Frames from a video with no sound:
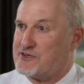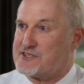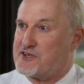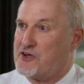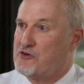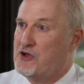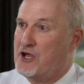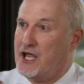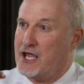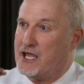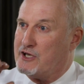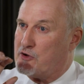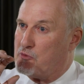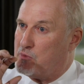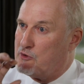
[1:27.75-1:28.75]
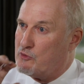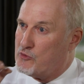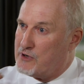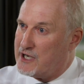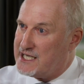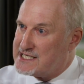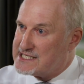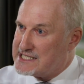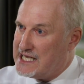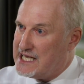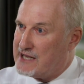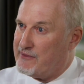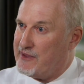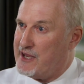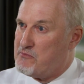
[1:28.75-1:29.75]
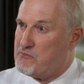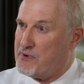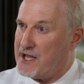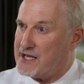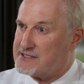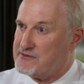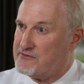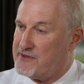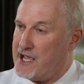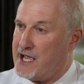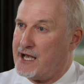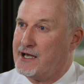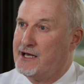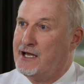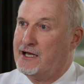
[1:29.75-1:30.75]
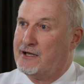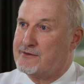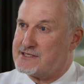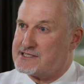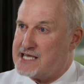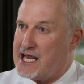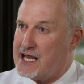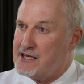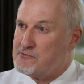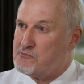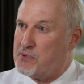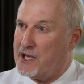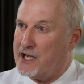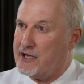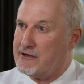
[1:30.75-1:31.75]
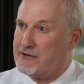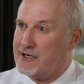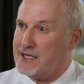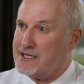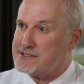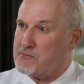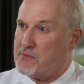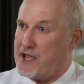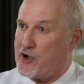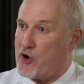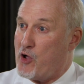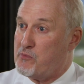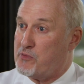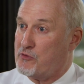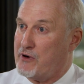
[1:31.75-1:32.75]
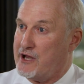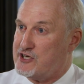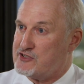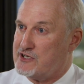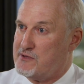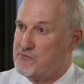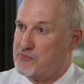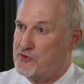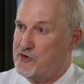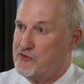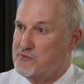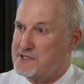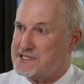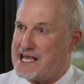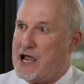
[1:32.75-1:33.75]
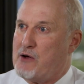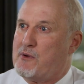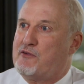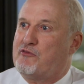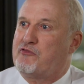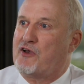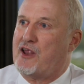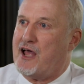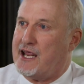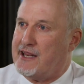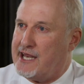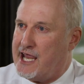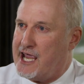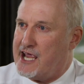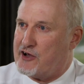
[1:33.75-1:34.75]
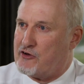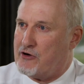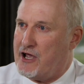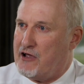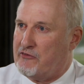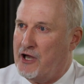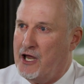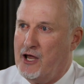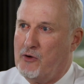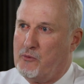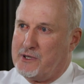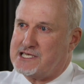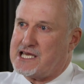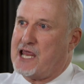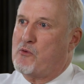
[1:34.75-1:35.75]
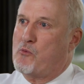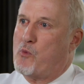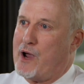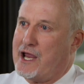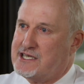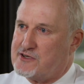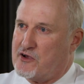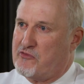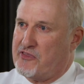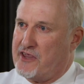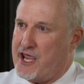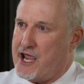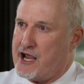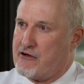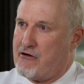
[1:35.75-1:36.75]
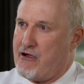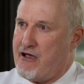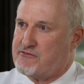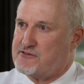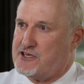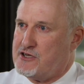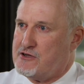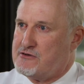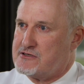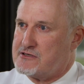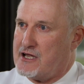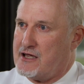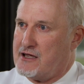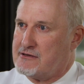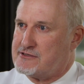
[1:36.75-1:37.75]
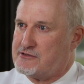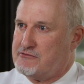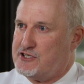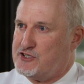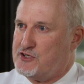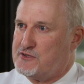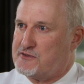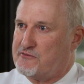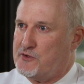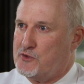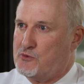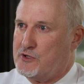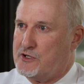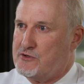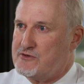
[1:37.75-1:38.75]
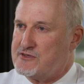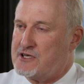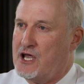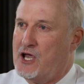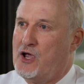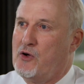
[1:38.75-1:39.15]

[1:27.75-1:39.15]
Et so, you know, we're already seeing the impacts of that. The second pillar is about operation improvements, how we fly the aircraft. We take weight off the aircraft to, use, uh, to reduce fuel use.